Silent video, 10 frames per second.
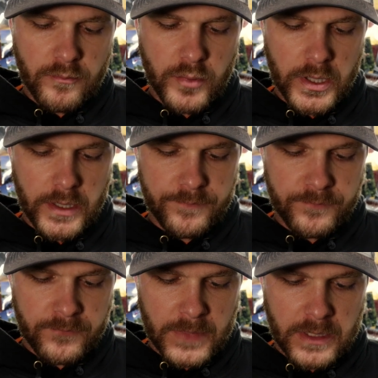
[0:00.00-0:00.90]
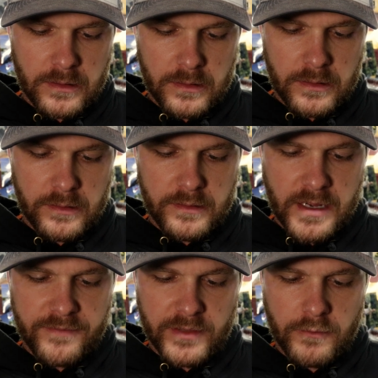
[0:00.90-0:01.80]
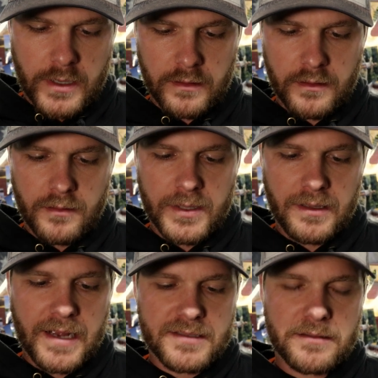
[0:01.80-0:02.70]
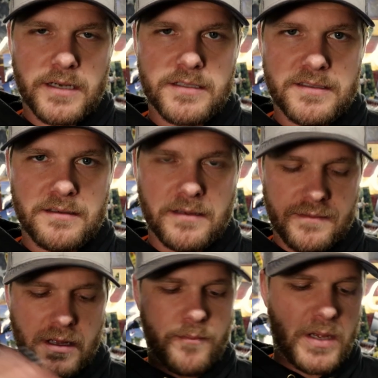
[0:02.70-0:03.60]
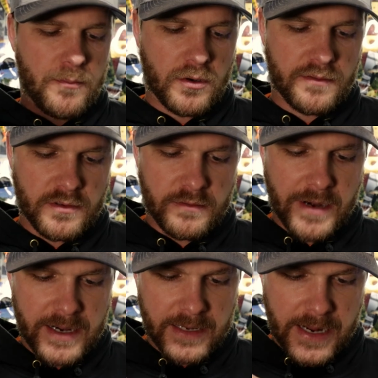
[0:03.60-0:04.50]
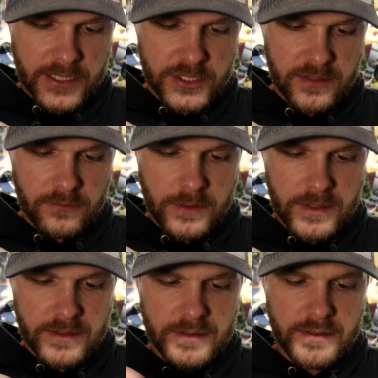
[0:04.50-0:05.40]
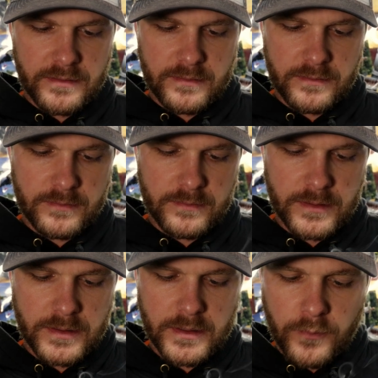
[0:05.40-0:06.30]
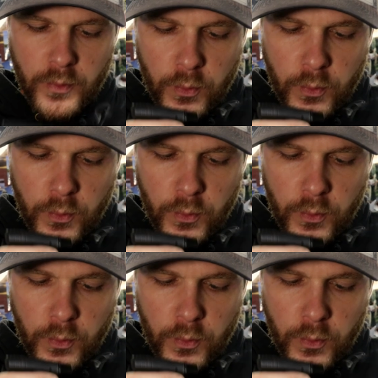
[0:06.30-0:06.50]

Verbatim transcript: but you definitely want a little bit of lacerations. It'll give that bait more of an erratic action in the water and um,